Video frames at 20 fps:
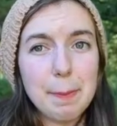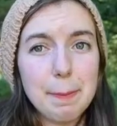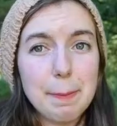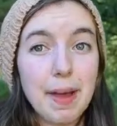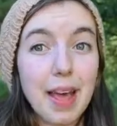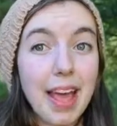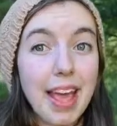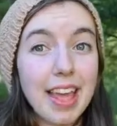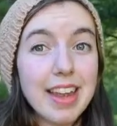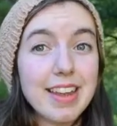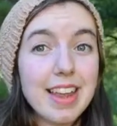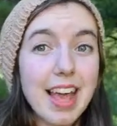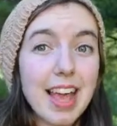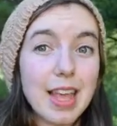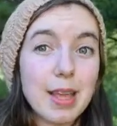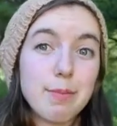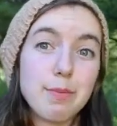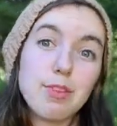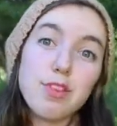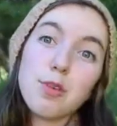but I
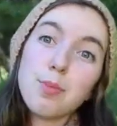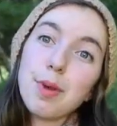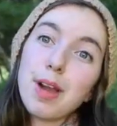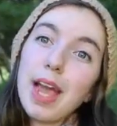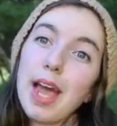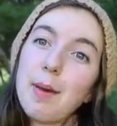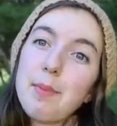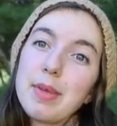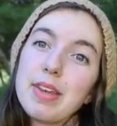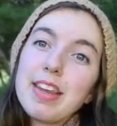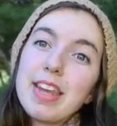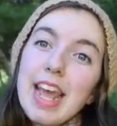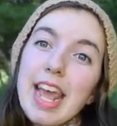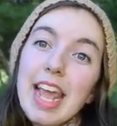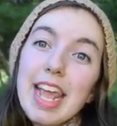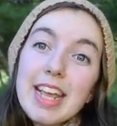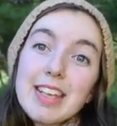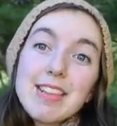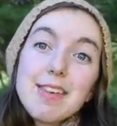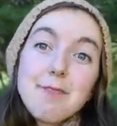am super happy
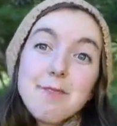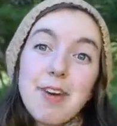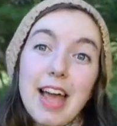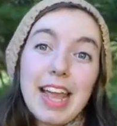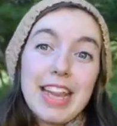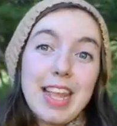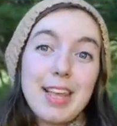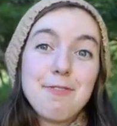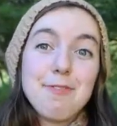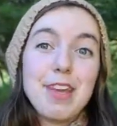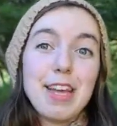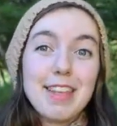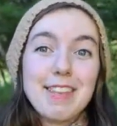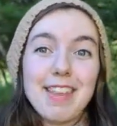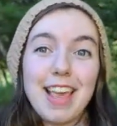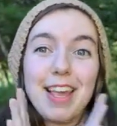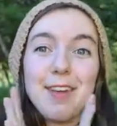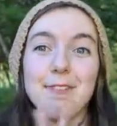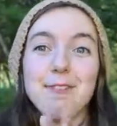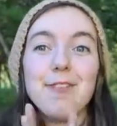today because it finally feels
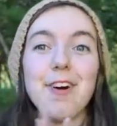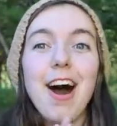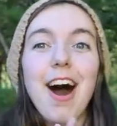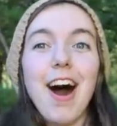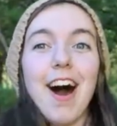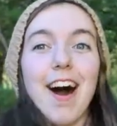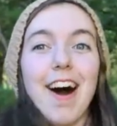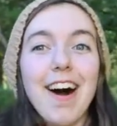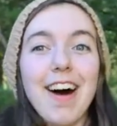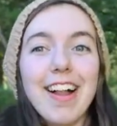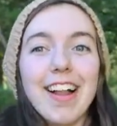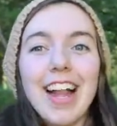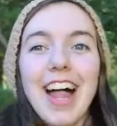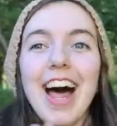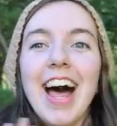like fall.